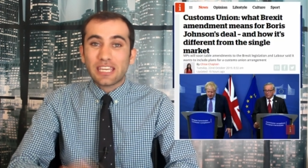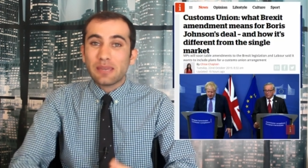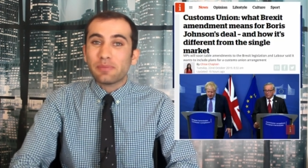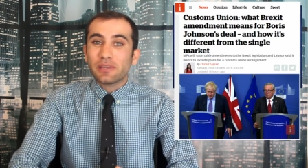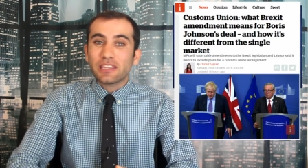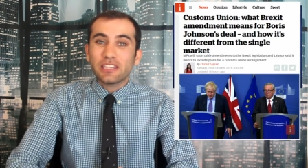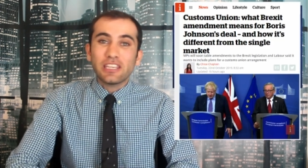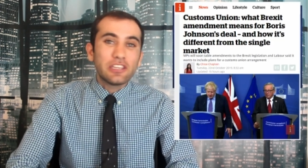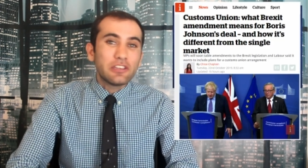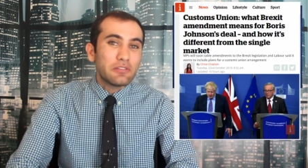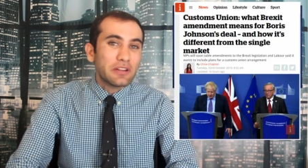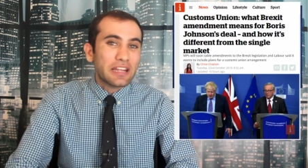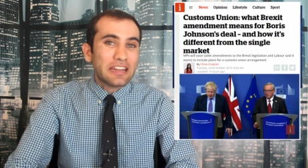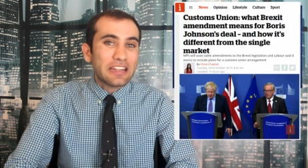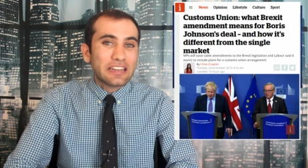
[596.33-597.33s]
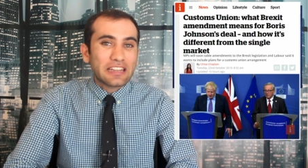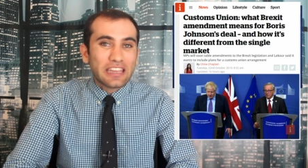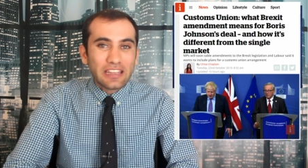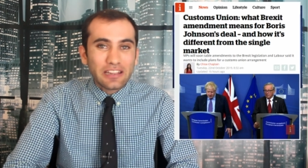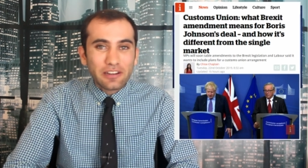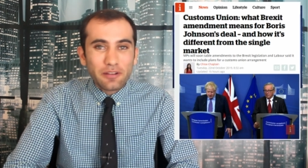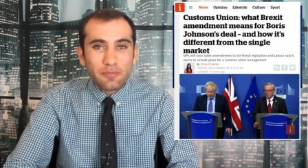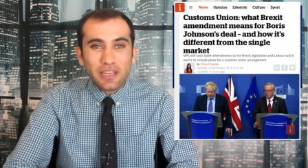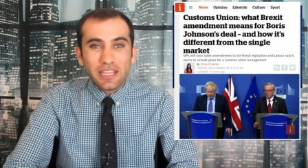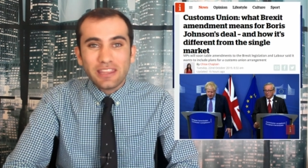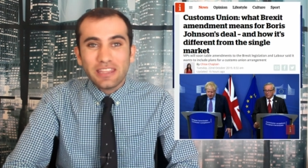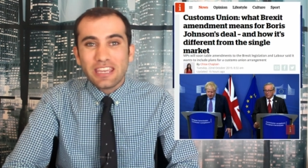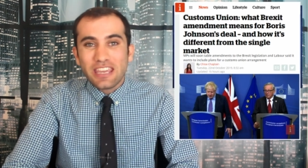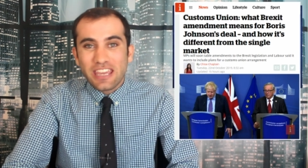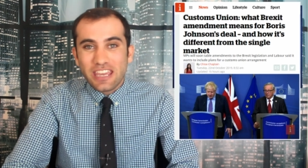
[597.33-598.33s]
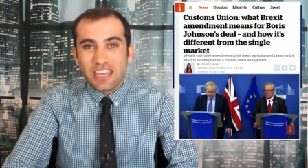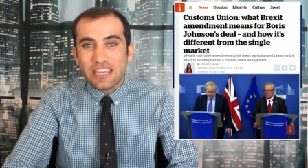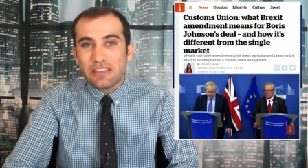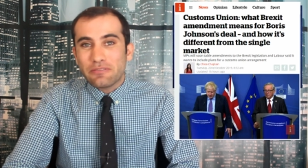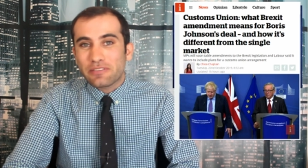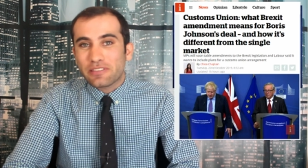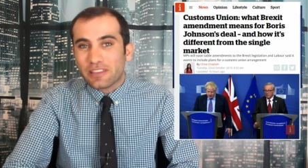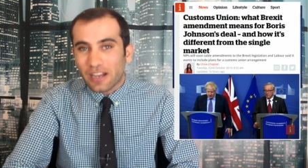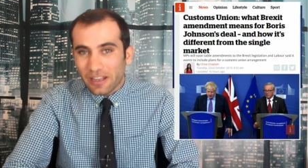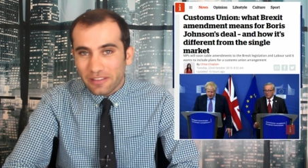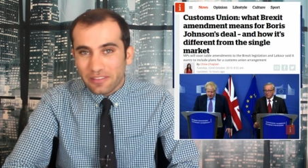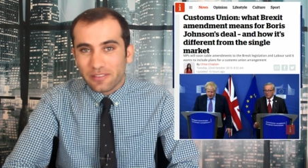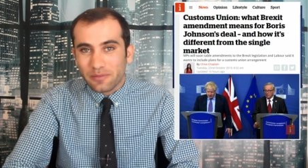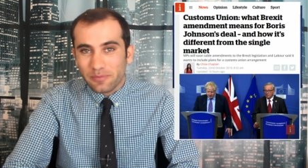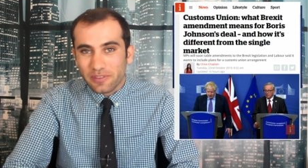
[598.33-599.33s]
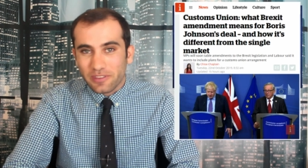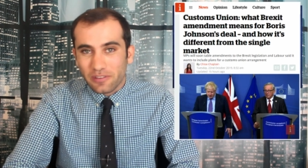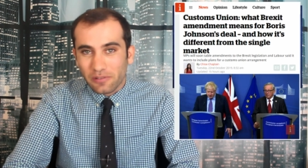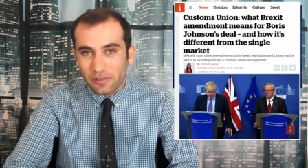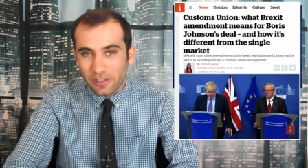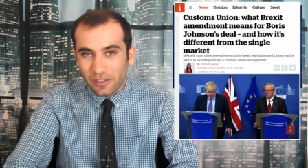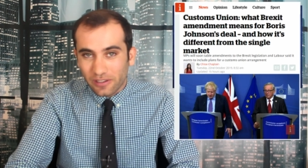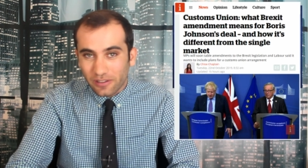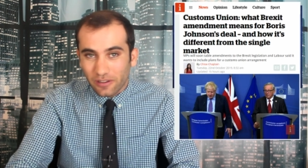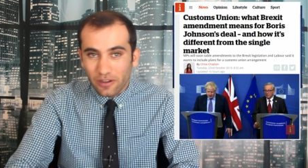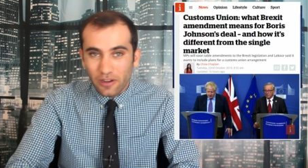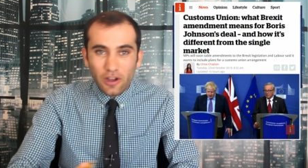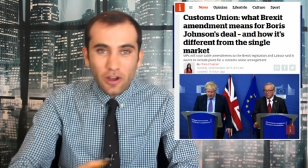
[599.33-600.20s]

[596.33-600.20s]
keeping the United Kingdom in the EU's customs union,